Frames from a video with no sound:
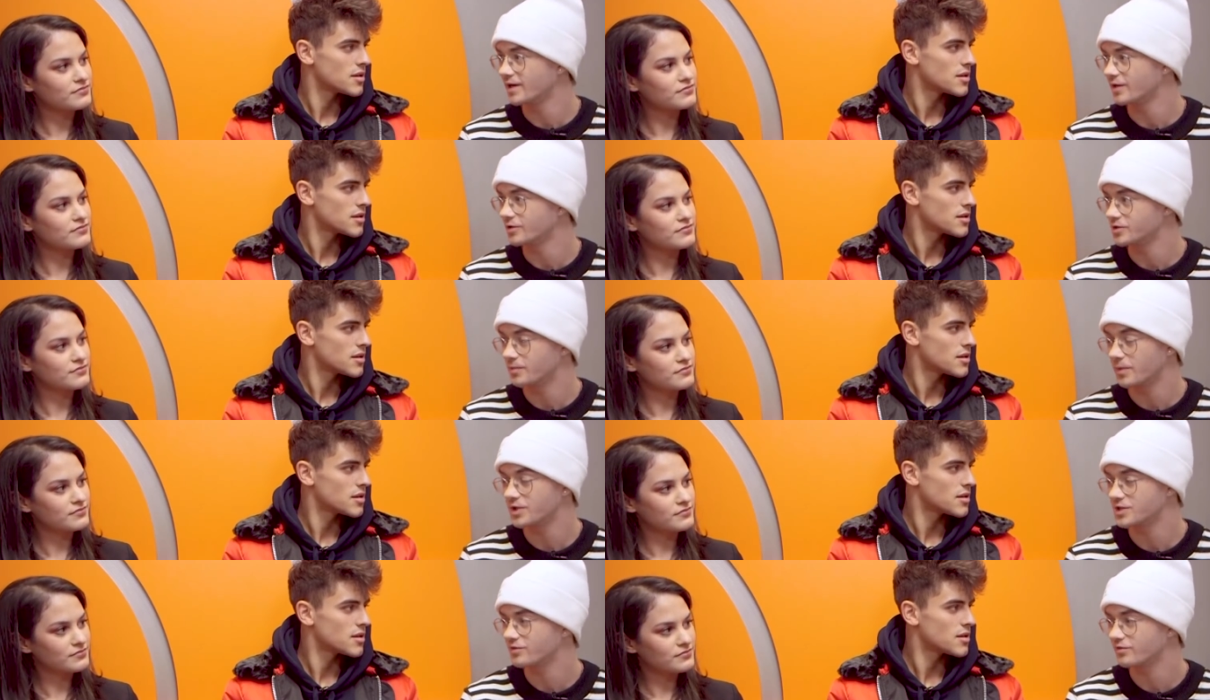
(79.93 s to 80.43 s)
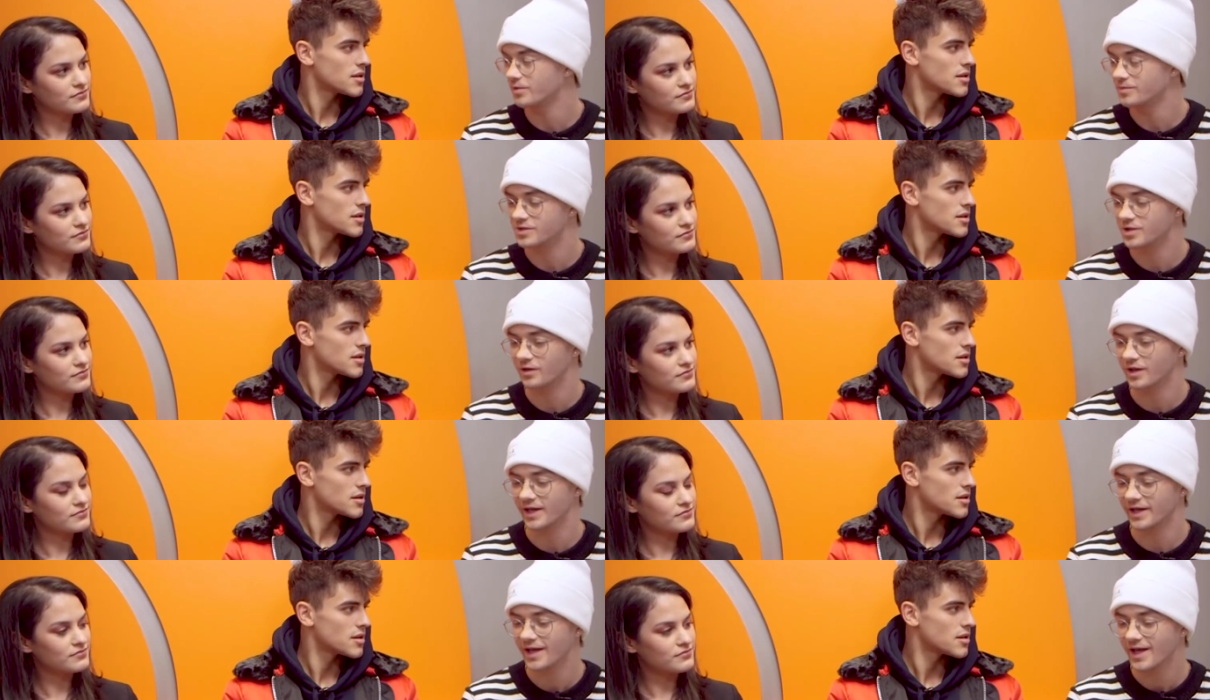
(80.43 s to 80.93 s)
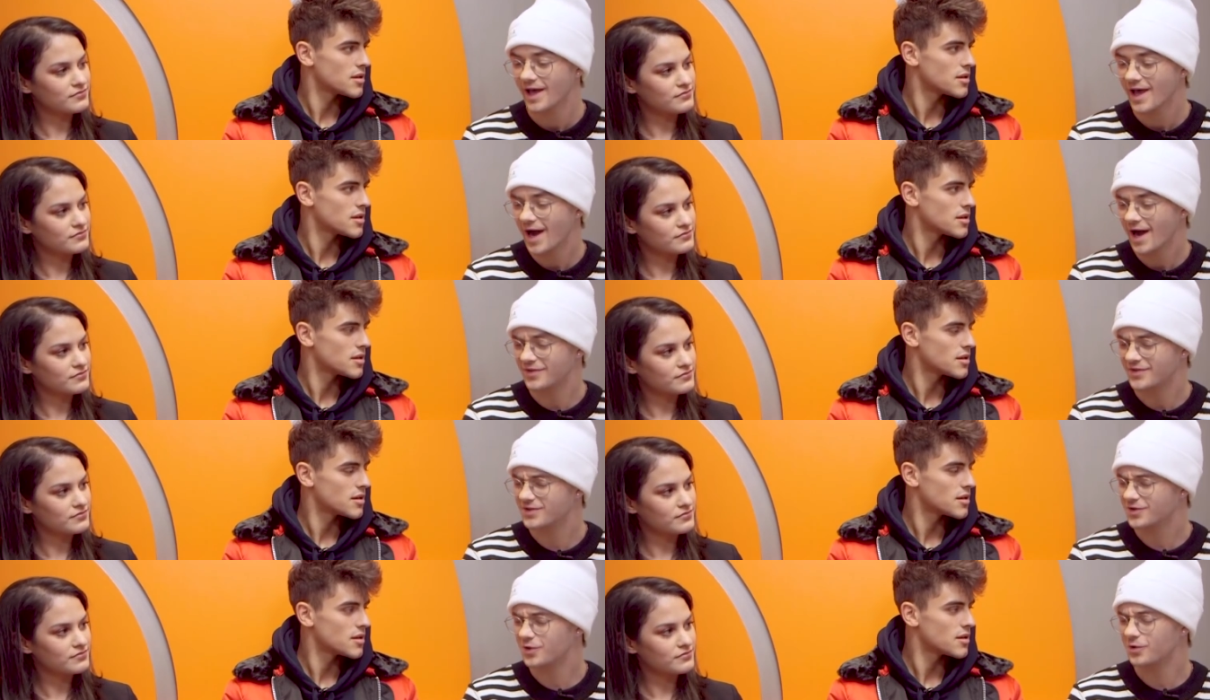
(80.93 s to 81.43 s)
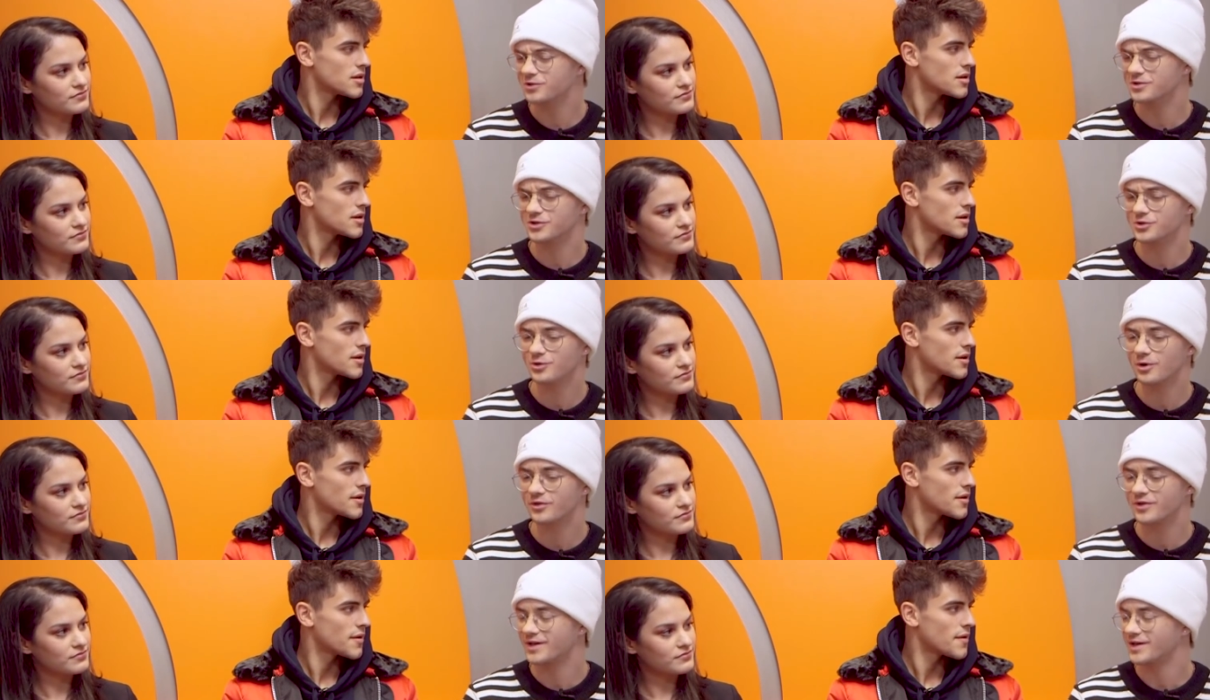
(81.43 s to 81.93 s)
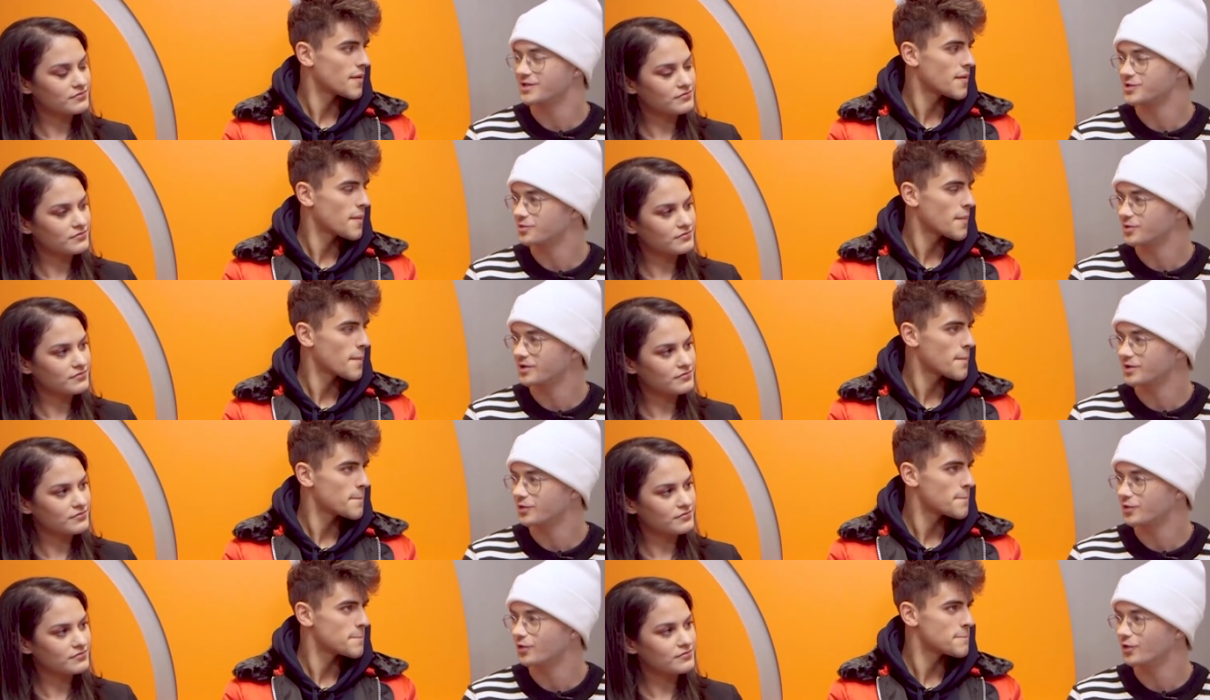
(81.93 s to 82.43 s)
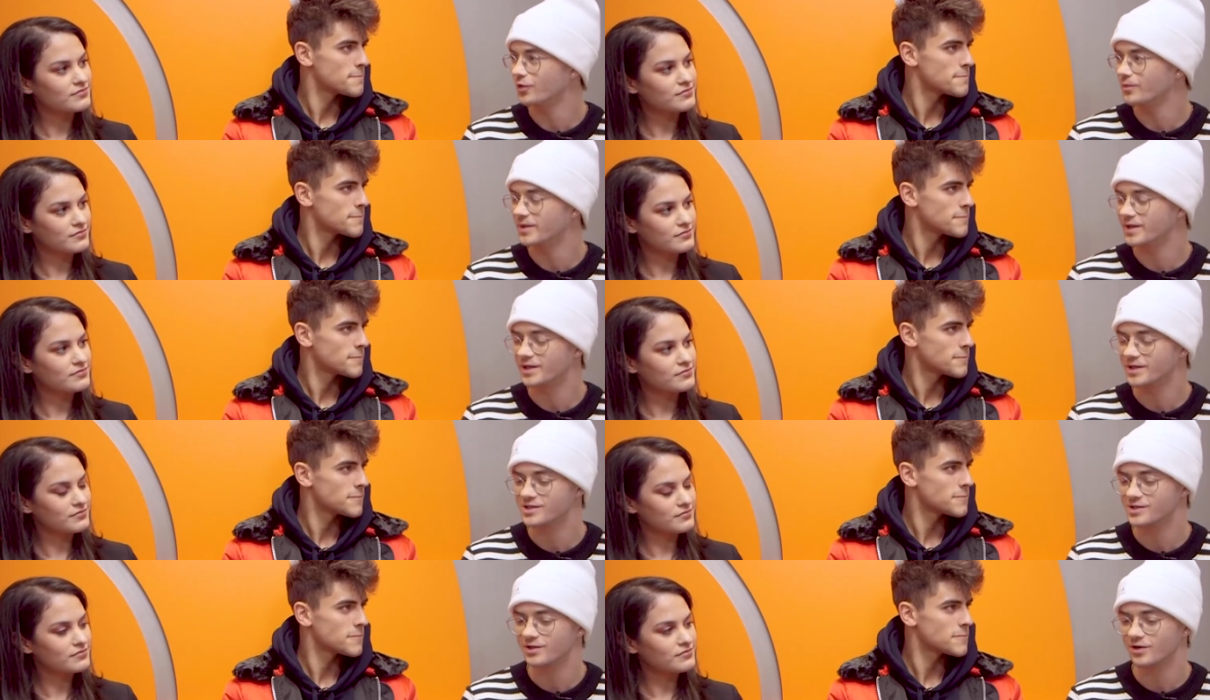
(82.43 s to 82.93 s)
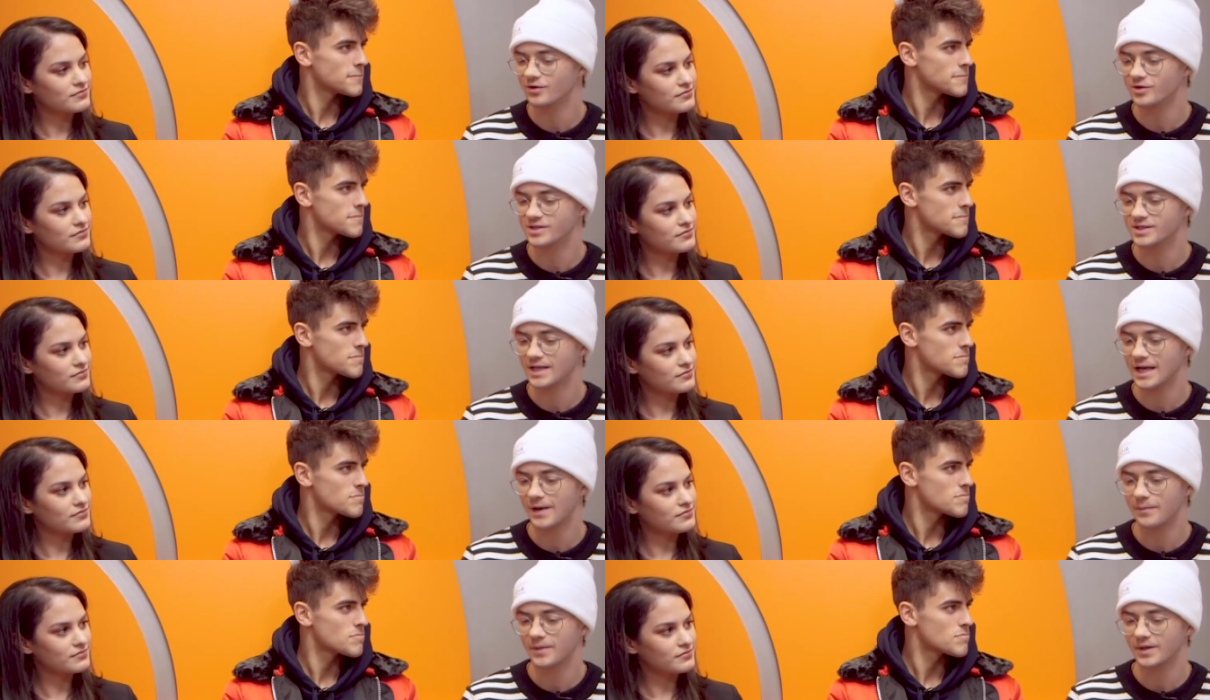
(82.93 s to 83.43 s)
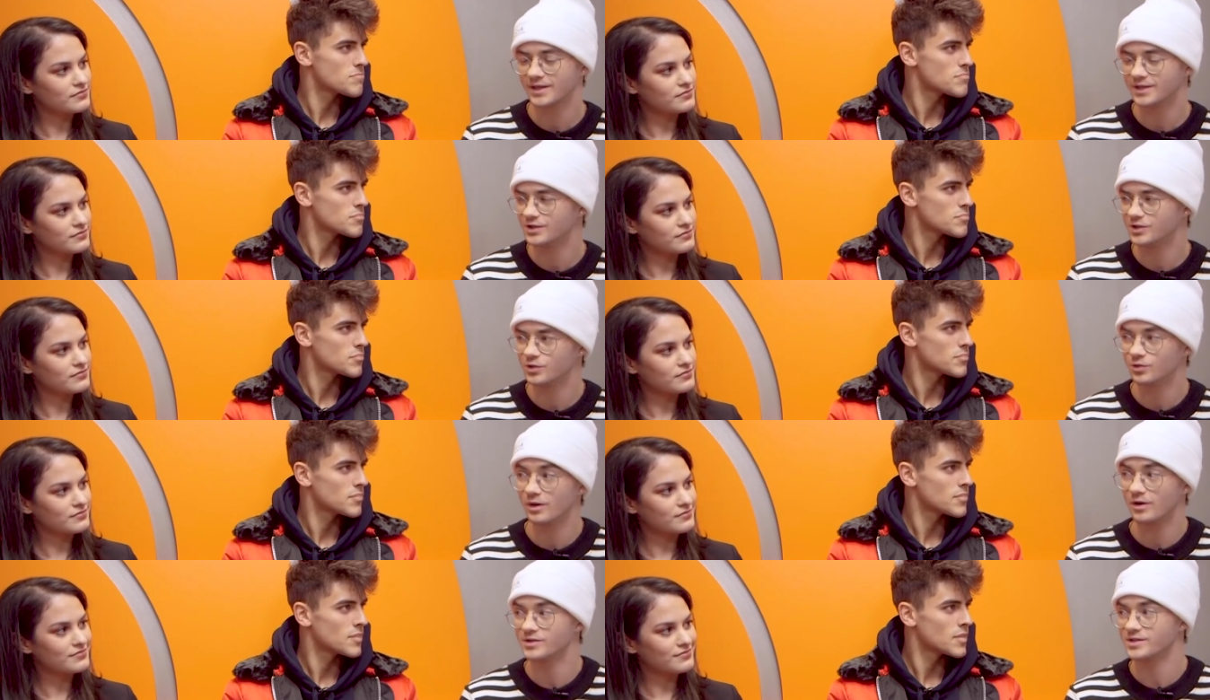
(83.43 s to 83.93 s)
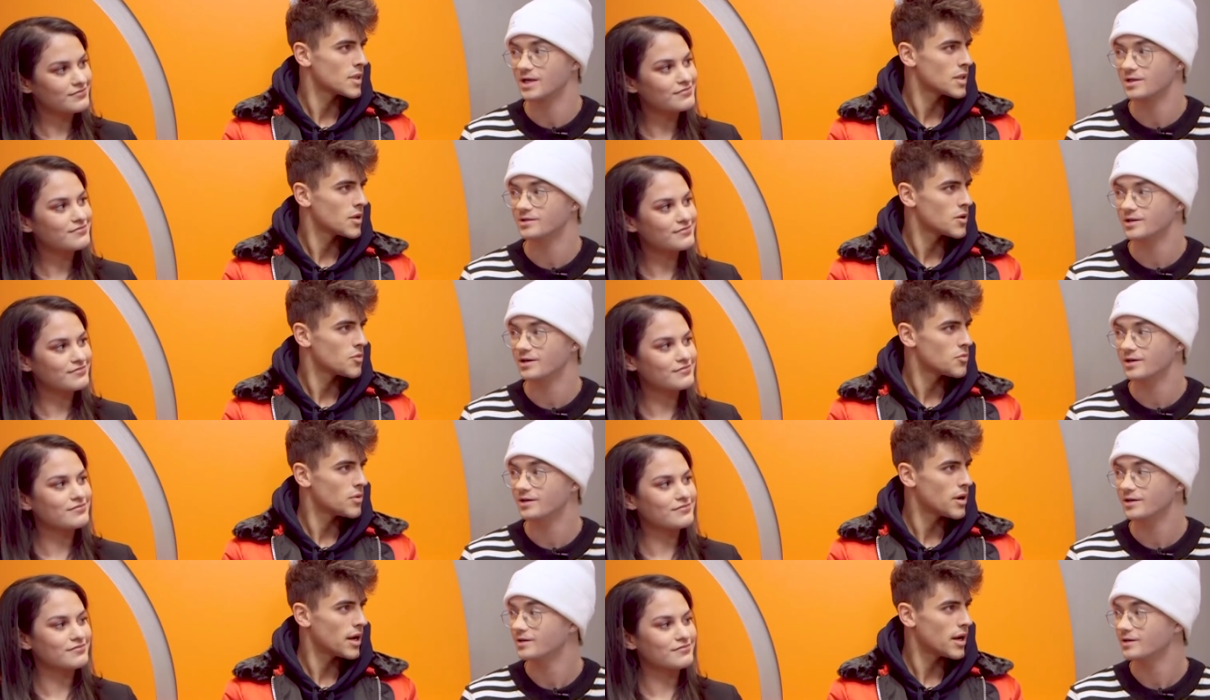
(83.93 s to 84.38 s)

Speaker 1: There's a bunch of them. So like, I think the whole duo thing is really cool because you know, there's not many duos out there.